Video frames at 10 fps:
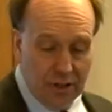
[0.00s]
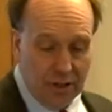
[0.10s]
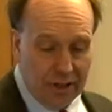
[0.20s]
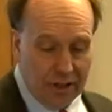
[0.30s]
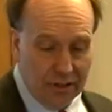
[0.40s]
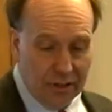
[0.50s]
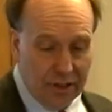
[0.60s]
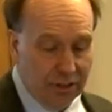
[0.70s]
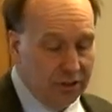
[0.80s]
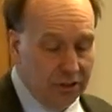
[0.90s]
And
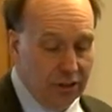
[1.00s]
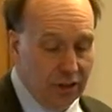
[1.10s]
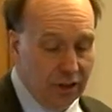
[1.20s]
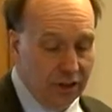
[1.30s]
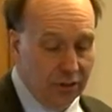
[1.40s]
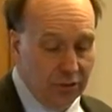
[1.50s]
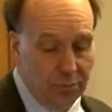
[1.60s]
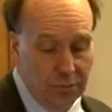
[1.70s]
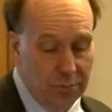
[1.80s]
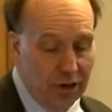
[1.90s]
uh, uh,
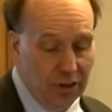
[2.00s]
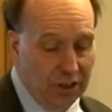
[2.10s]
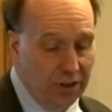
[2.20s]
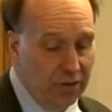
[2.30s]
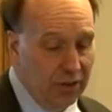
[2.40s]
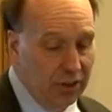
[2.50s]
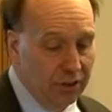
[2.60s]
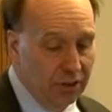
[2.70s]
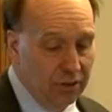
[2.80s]
but apparently it's very,